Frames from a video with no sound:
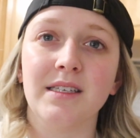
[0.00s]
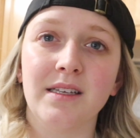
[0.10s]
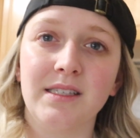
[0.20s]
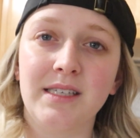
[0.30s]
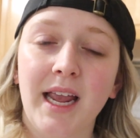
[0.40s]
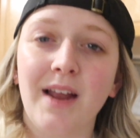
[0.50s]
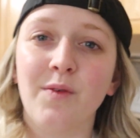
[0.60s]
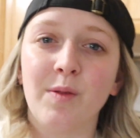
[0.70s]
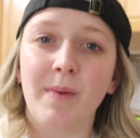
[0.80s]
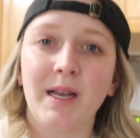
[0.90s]
stayed
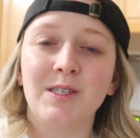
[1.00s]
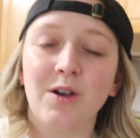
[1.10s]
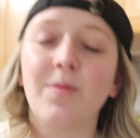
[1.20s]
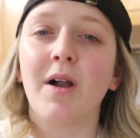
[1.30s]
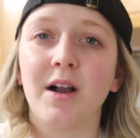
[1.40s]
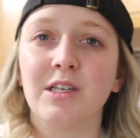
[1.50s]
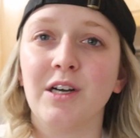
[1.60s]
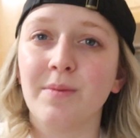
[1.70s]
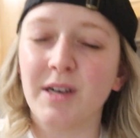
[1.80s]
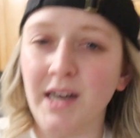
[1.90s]
with my sober
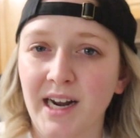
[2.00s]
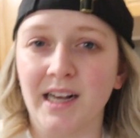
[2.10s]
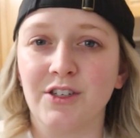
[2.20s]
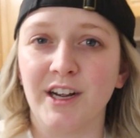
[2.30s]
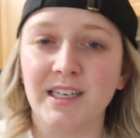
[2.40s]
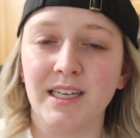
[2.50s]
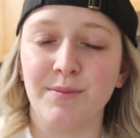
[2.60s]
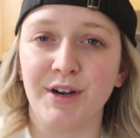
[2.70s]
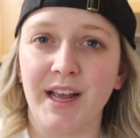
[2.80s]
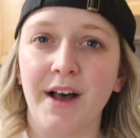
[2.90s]
October and I tried to eat
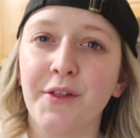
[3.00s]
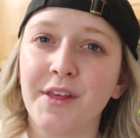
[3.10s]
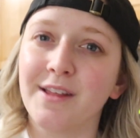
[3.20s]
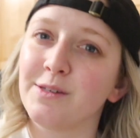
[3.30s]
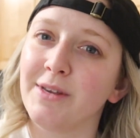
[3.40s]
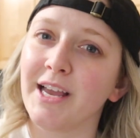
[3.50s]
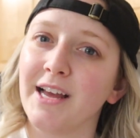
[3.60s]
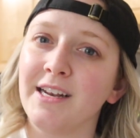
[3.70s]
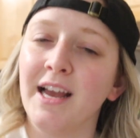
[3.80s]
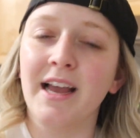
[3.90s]
pretty healthy this
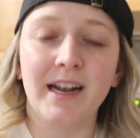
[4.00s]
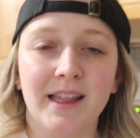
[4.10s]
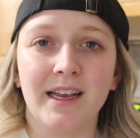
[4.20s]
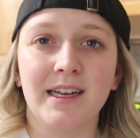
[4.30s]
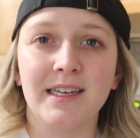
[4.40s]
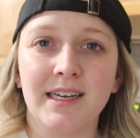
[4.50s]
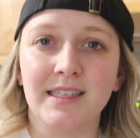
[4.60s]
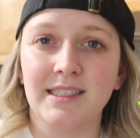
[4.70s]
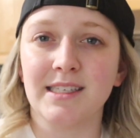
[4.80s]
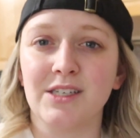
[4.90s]
weekend. I think I did
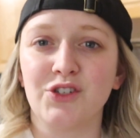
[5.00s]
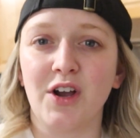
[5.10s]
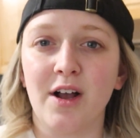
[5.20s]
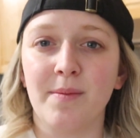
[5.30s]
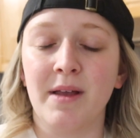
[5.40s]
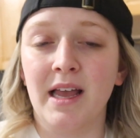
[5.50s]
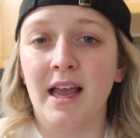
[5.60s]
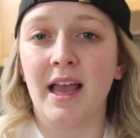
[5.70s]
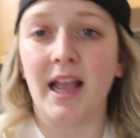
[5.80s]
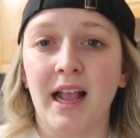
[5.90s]
a decent job
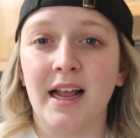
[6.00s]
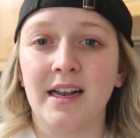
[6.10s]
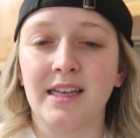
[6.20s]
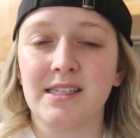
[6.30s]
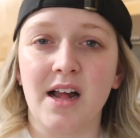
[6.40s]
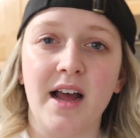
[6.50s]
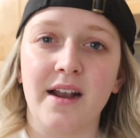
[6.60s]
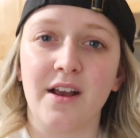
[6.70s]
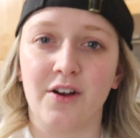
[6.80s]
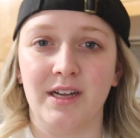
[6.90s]
and I still
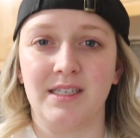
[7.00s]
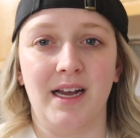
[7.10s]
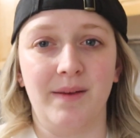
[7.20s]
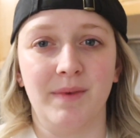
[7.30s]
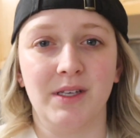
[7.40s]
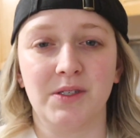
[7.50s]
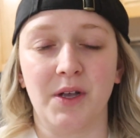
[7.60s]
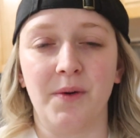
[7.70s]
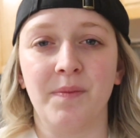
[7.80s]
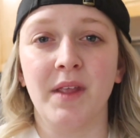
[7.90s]
had a great time.
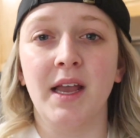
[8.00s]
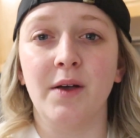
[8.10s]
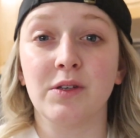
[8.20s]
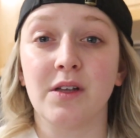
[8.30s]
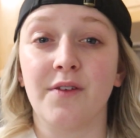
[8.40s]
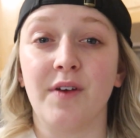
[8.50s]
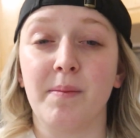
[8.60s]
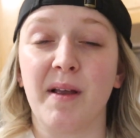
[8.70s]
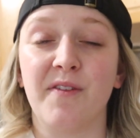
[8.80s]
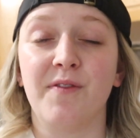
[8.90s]
So it was a lot of
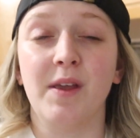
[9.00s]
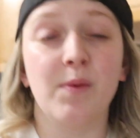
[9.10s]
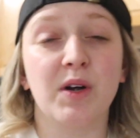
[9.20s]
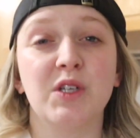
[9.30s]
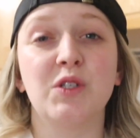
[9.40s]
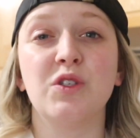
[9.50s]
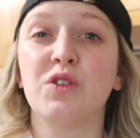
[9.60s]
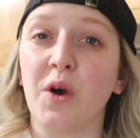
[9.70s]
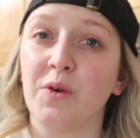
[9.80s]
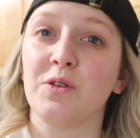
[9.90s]
fun. My feet were
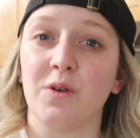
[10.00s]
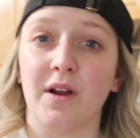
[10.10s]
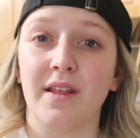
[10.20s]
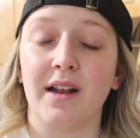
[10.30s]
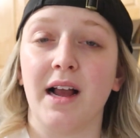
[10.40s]
so sore that